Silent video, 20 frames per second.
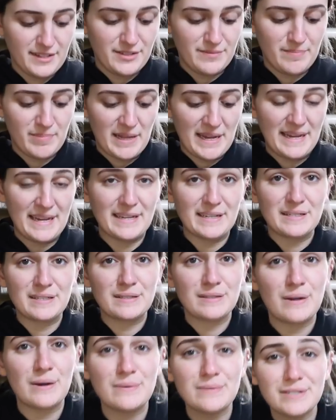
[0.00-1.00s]
This blanket is
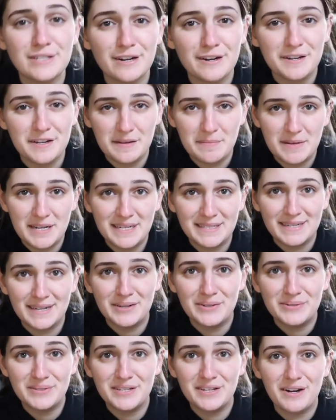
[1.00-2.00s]
so dirty because I
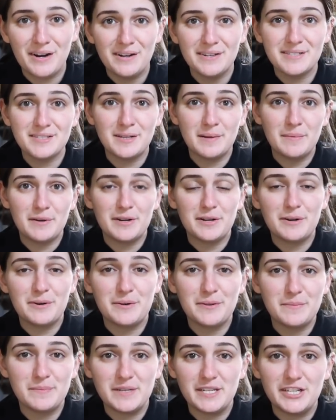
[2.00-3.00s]
used it all summer to go
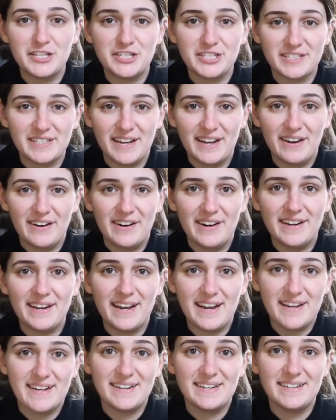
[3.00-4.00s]
to the beach and lay on,
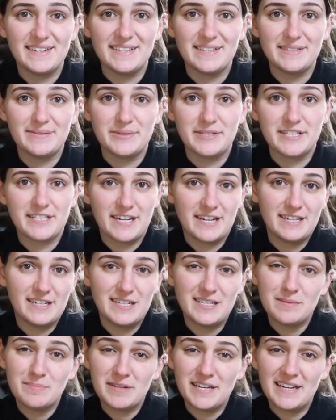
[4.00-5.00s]
and it was Tundi's